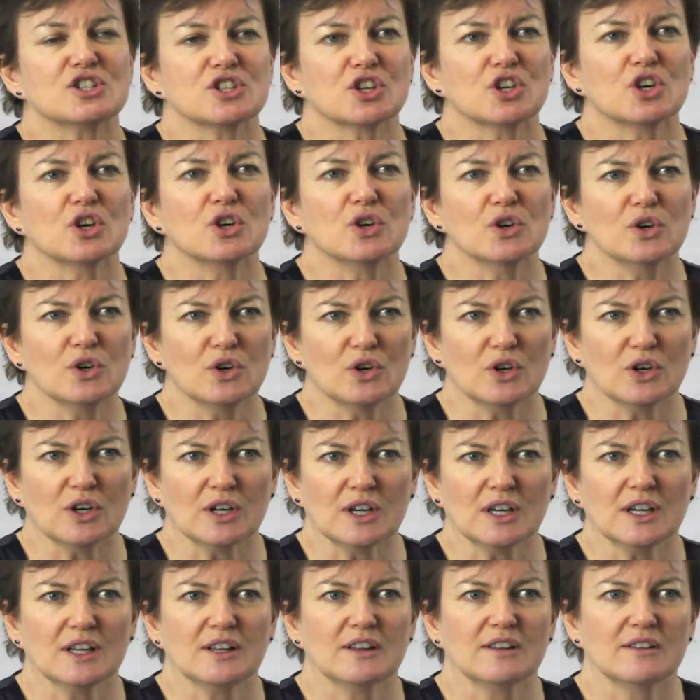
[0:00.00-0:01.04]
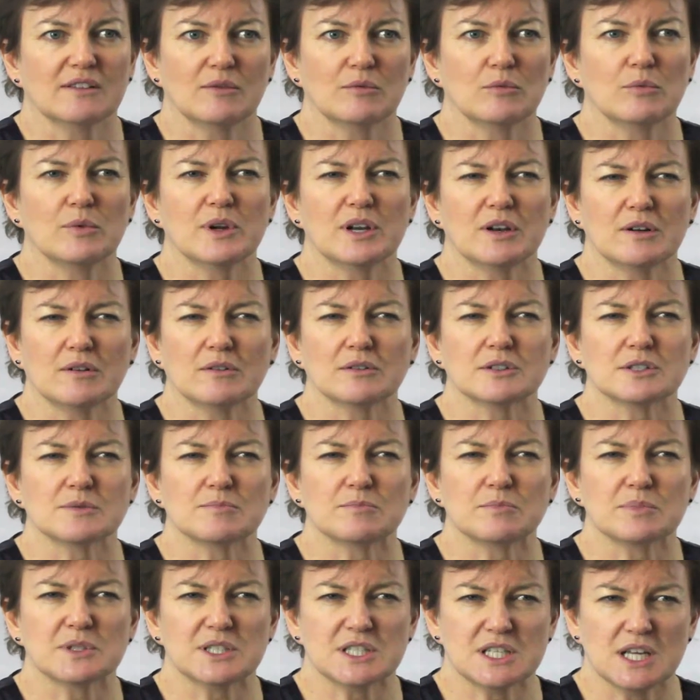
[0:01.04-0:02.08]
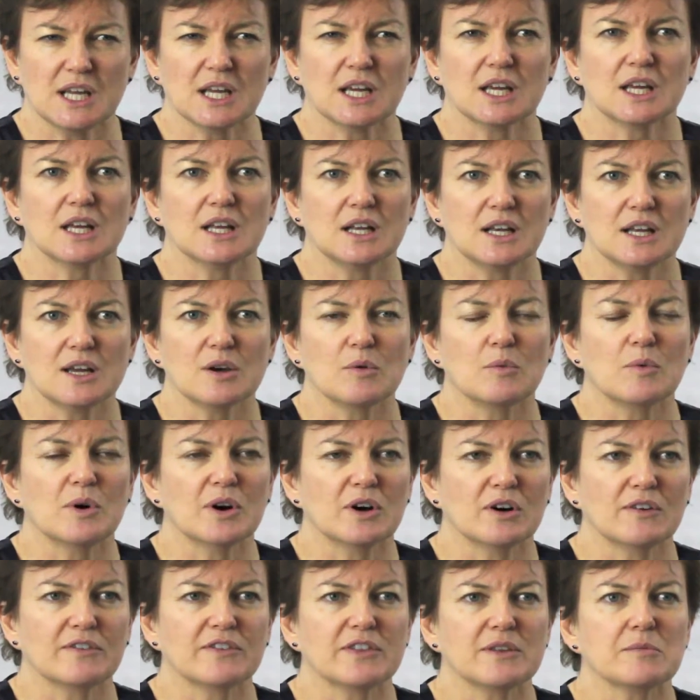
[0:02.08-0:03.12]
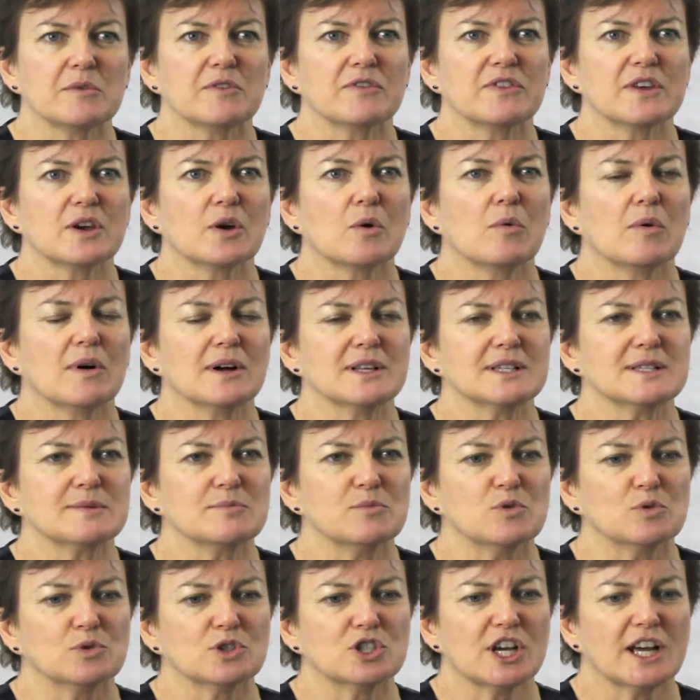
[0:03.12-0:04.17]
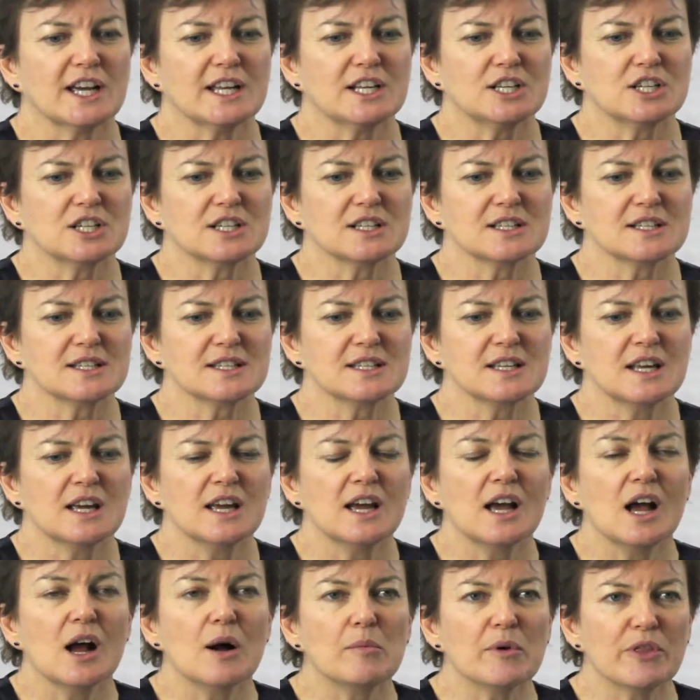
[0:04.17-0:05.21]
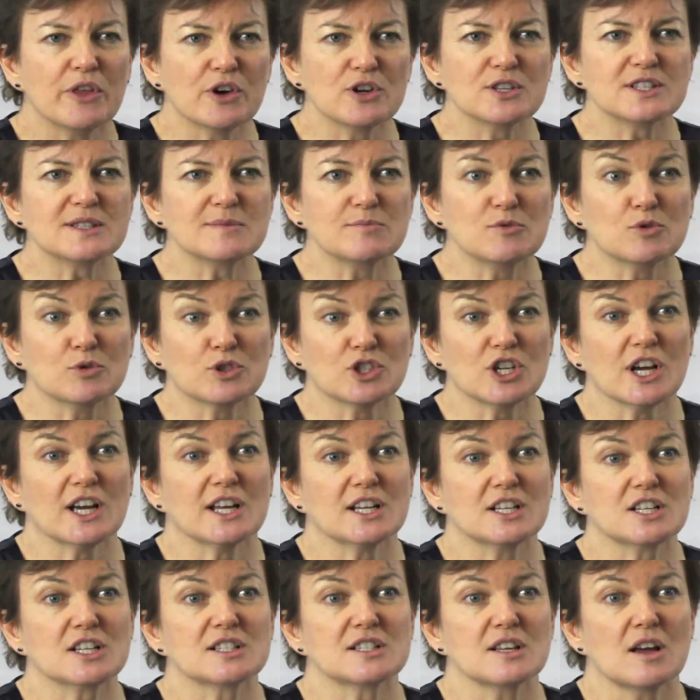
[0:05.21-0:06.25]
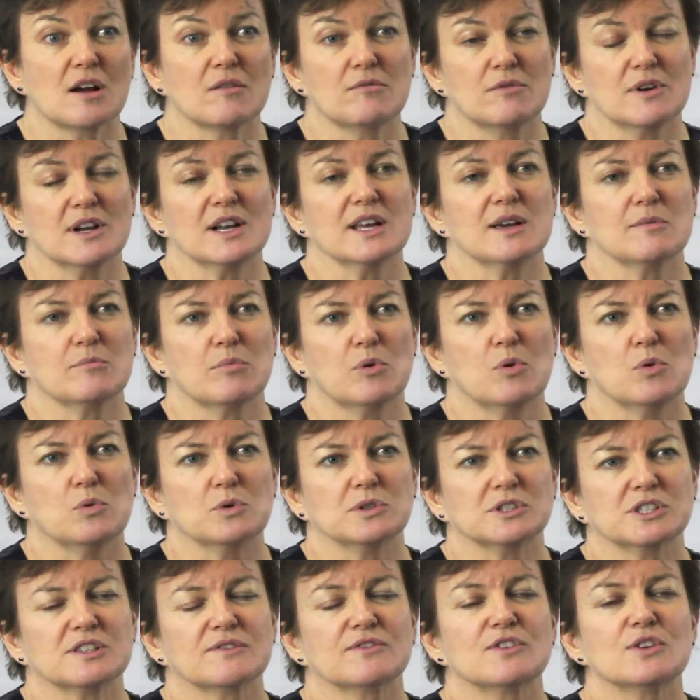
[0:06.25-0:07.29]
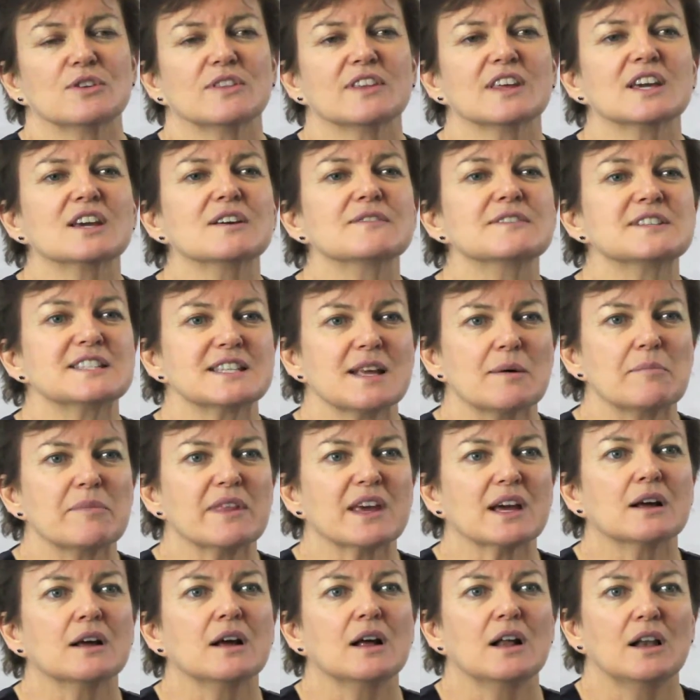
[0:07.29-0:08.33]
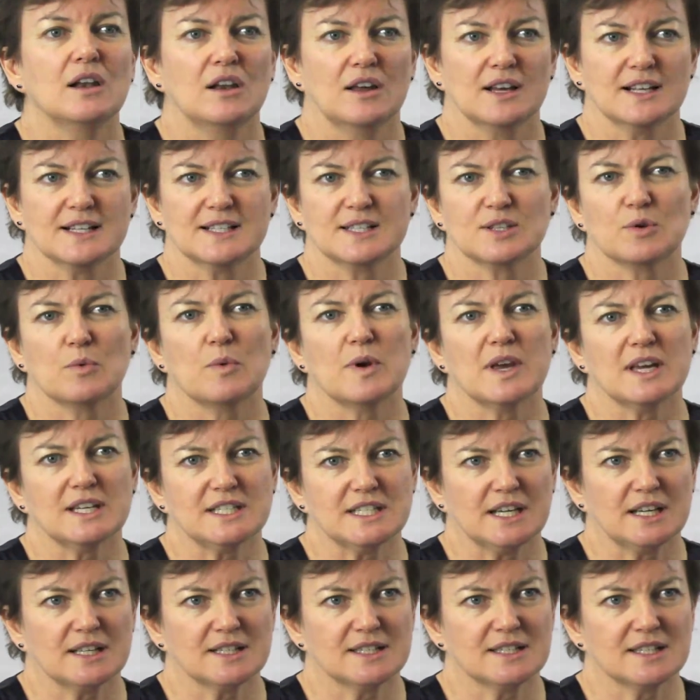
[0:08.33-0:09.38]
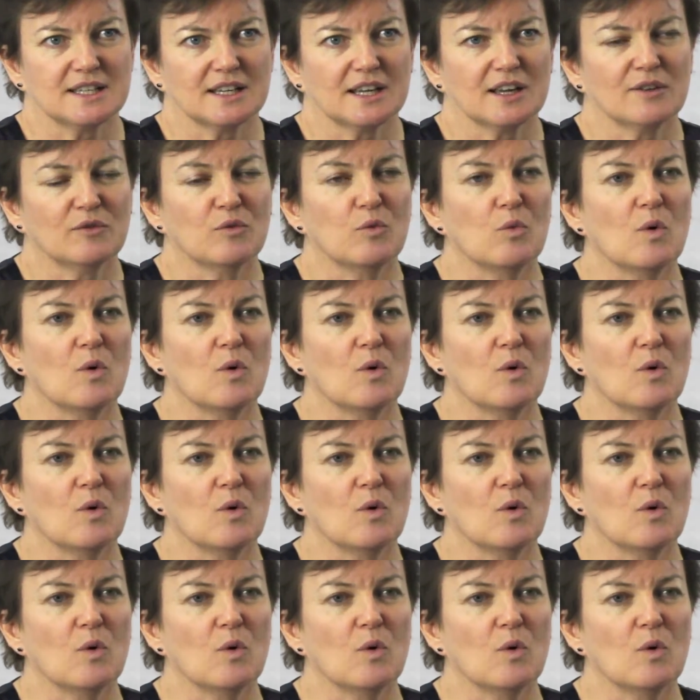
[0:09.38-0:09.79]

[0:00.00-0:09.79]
occur, we're not particularly aware of them if they're quite small changes. But those small changes are really important. If you think of something like square dancing, if